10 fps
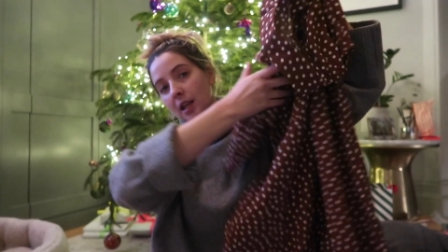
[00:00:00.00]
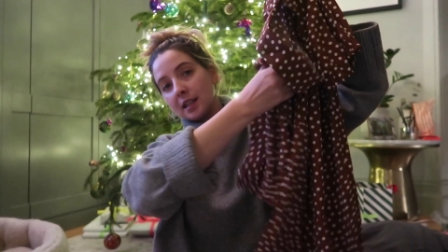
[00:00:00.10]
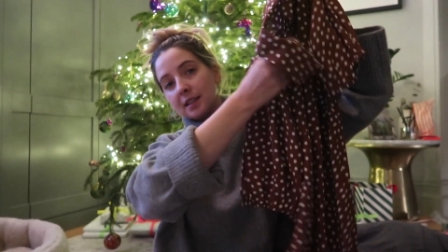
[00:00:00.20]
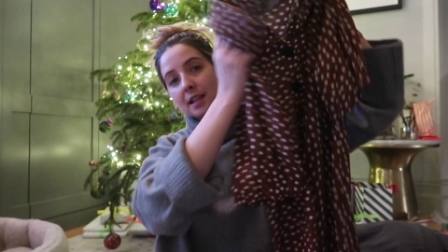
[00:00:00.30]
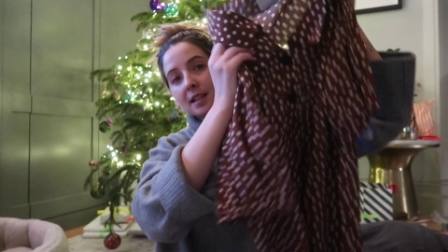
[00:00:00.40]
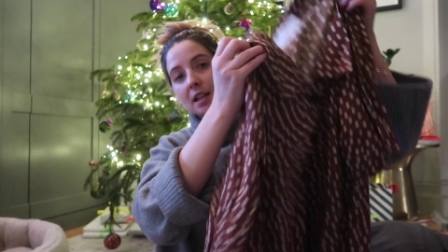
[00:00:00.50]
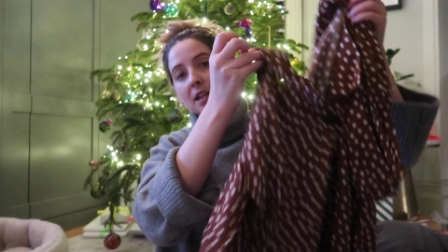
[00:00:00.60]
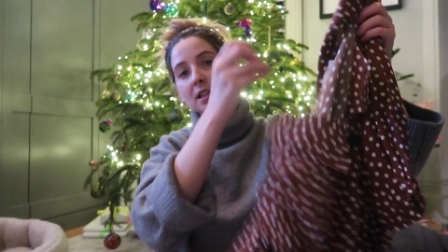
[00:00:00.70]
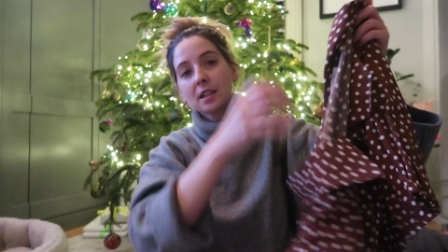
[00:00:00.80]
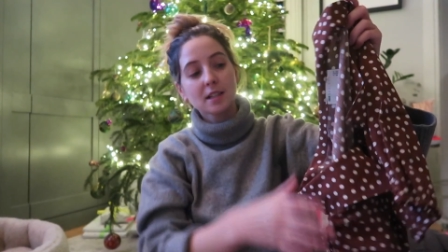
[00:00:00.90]
in this
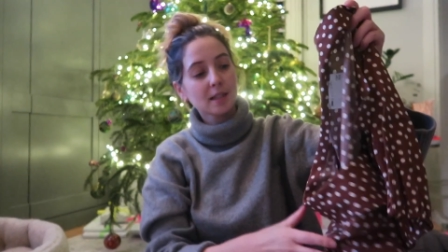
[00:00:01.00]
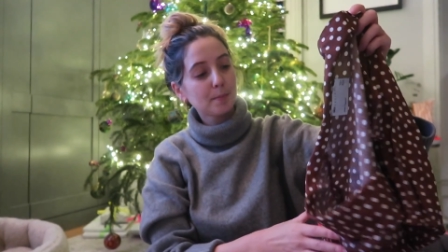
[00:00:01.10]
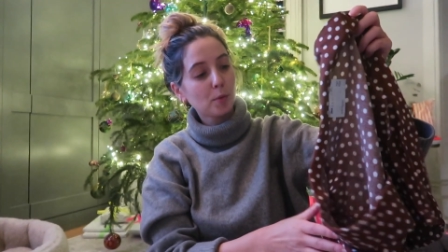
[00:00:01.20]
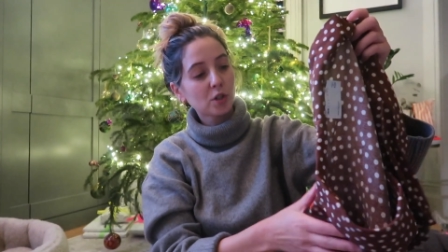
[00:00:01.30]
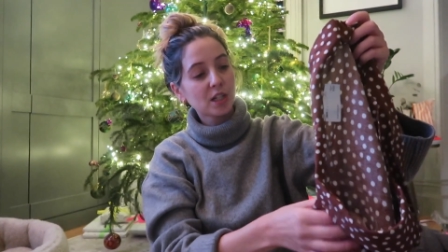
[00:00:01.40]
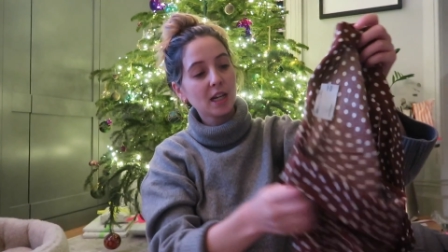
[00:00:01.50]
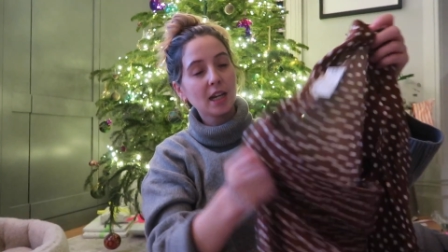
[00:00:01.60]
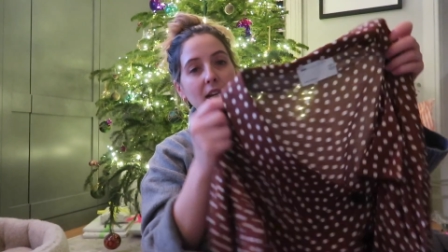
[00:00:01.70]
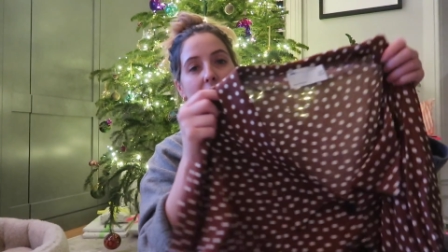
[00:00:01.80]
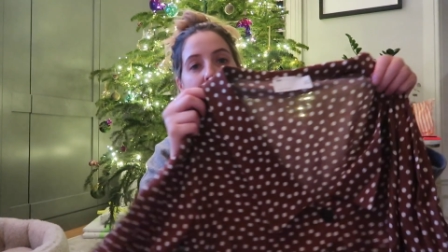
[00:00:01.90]
like
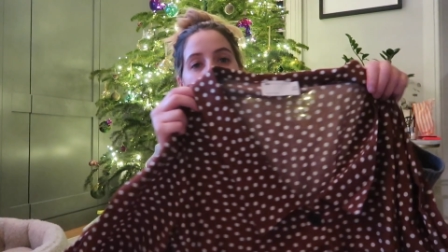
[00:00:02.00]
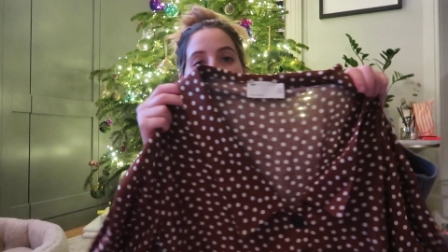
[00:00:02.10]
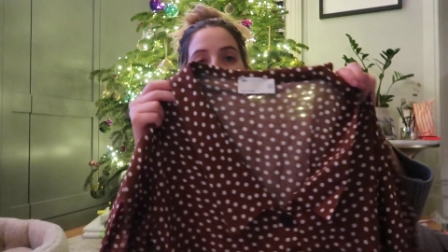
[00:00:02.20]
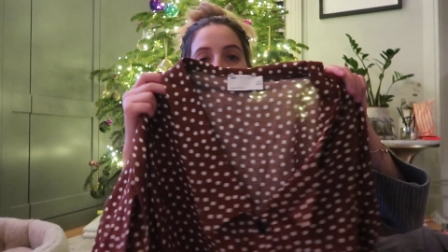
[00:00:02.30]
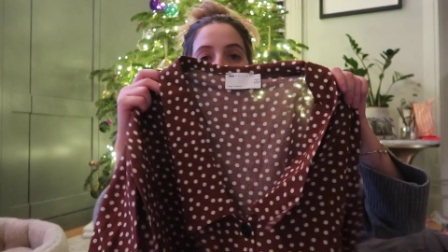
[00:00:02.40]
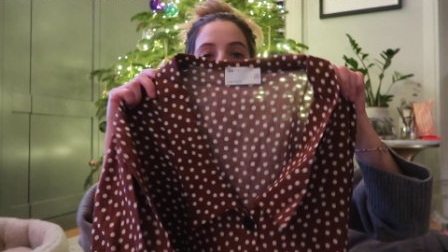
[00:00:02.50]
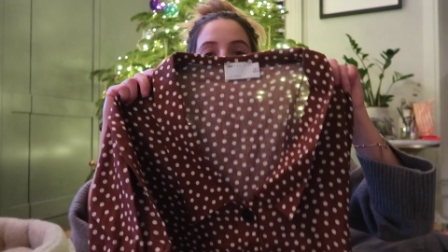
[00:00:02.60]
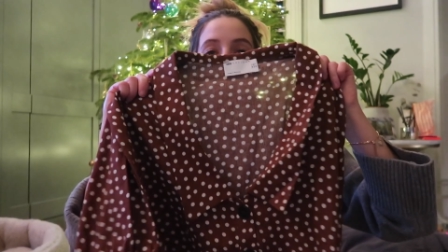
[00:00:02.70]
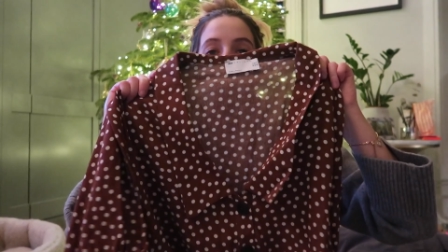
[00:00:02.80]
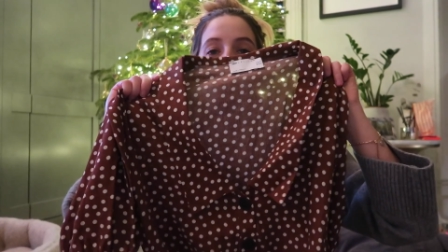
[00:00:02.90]
spotty
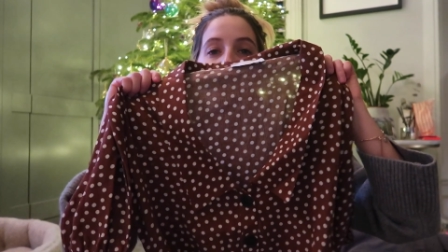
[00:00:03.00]
I